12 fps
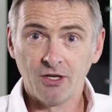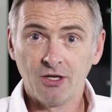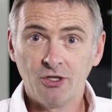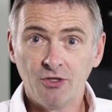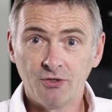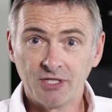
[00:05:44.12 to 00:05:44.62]

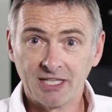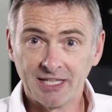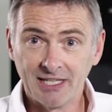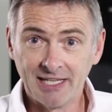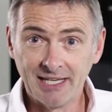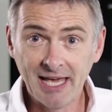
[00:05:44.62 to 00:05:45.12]
using
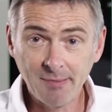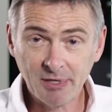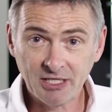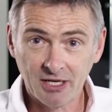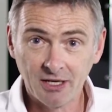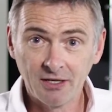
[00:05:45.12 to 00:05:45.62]
an
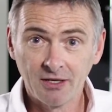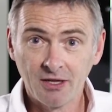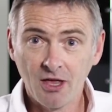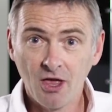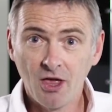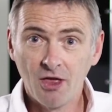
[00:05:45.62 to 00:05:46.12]
inhibitor,
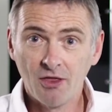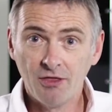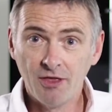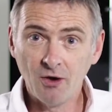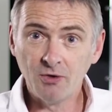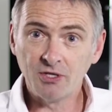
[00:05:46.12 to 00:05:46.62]

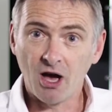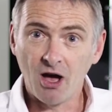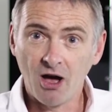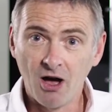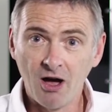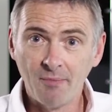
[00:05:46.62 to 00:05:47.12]
those
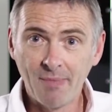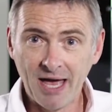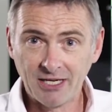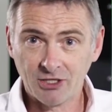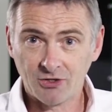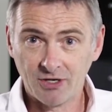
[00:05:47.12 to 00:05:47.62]
are
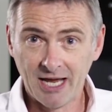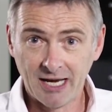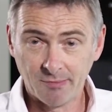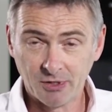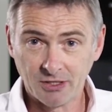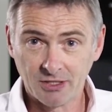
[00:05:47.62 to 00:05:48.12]
mandatory
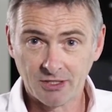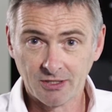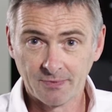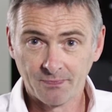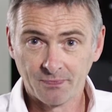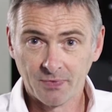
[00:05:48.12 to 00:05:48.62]
elements.
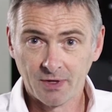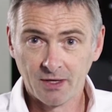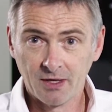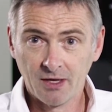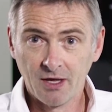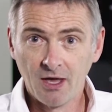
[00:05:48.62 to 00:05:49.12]

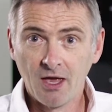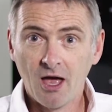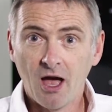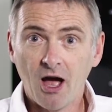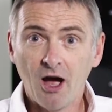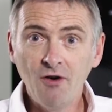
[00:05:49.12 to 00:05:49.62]

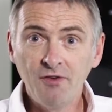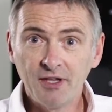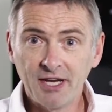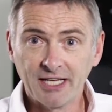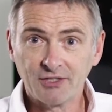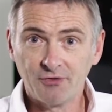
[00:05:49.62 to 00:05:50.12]
Over the
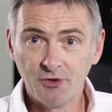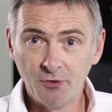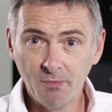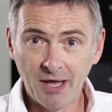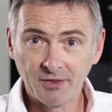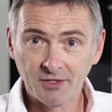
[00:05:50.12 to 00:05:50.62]
next few
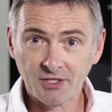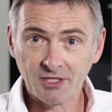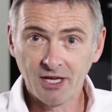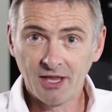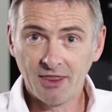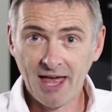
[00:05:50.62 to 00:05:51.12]
months,
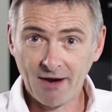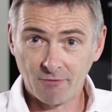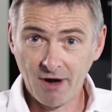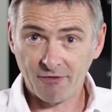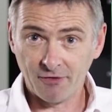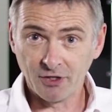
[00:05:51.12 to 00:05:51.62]
that
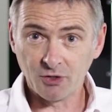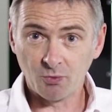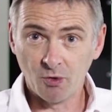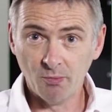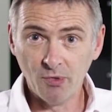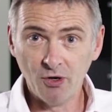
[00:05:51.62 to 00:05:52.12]
reference
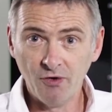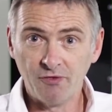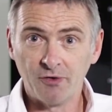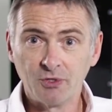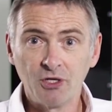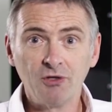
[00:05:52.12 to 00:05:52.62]
will move
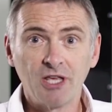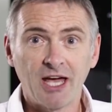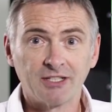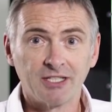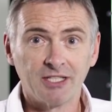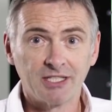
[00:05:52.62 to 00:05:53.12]
from
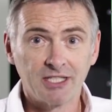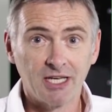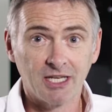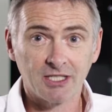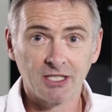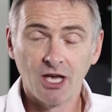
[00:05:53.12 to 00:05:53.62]

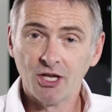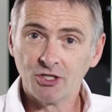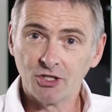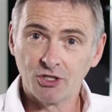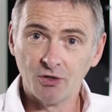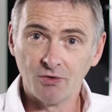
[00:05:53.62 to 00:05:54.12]
2006
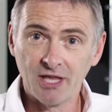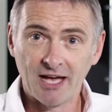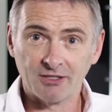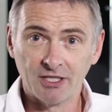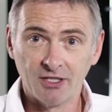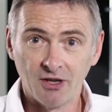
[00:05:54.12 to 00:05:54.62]
to
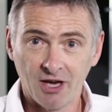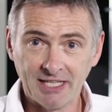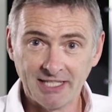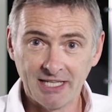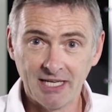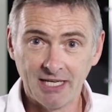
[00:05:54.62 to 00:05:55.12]

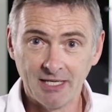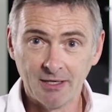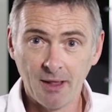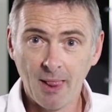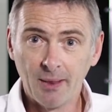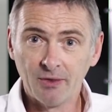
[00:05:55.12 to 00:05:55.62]
2019,
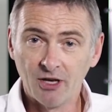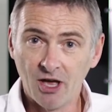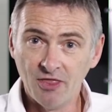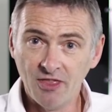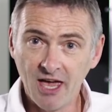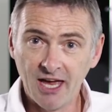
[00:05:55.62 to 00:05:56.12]

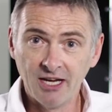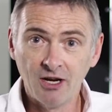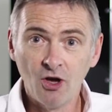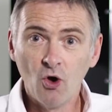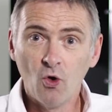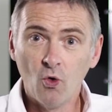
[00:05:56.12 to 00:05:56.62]
and then
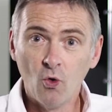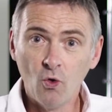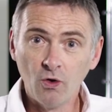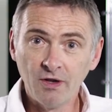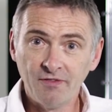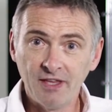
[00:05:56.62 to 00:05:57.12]

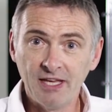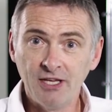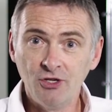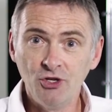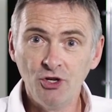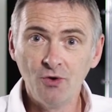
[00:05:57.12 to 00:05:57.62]
all of the
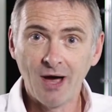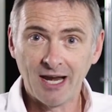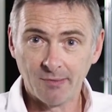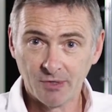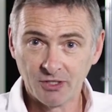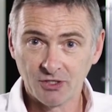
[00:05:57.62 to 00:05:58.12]
new
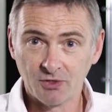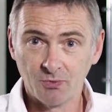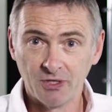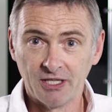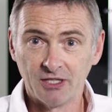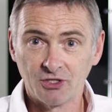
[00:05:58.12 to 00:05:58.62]
elements
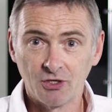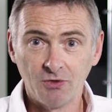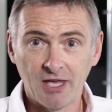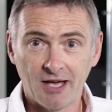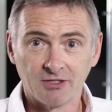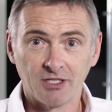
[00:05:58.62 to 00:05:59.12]
within the
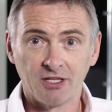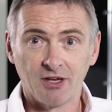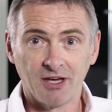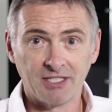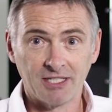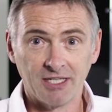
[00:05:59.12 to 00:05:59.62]

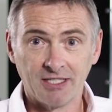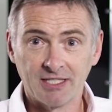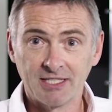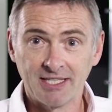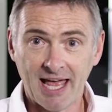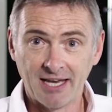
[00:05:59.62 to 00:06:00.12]
2019
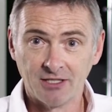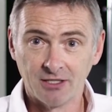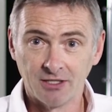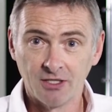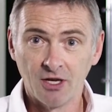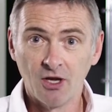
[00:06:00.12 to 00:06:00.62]

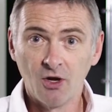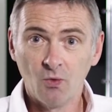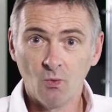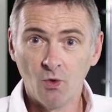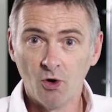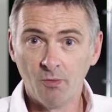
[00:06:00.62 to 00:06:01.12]
standard
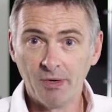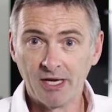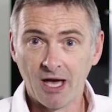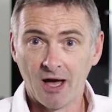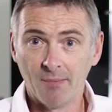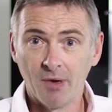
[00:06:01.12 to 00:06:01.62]
will
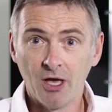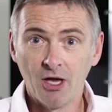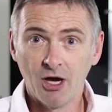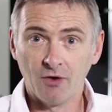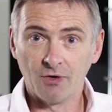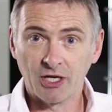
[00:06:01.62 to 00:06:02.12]
become
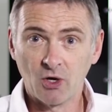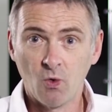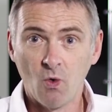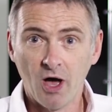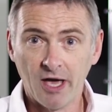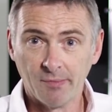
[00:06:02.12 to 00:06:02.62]
a
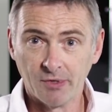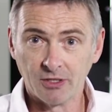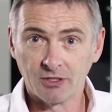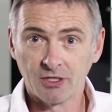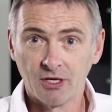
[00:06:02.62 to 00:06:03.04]
requirement